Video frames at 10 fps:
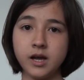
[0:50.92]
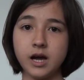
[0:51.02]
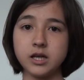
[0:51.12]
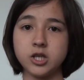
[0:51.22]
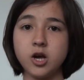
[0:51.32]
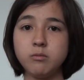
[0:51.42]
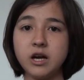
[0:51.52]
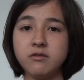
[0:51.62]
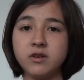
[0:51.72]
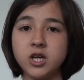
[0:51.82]
As home
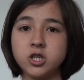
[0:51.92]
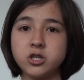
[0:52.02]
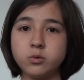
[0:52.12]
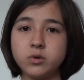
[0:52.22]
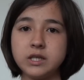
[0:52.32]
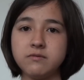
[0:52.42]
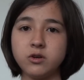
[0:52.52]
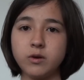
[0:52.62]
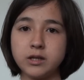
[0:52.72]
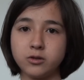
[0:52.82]
life lurches towards even
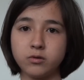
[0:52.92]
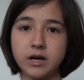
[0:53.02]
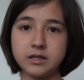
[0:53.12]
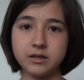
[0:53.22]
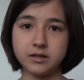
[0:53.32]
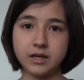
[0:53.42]
greater crisis,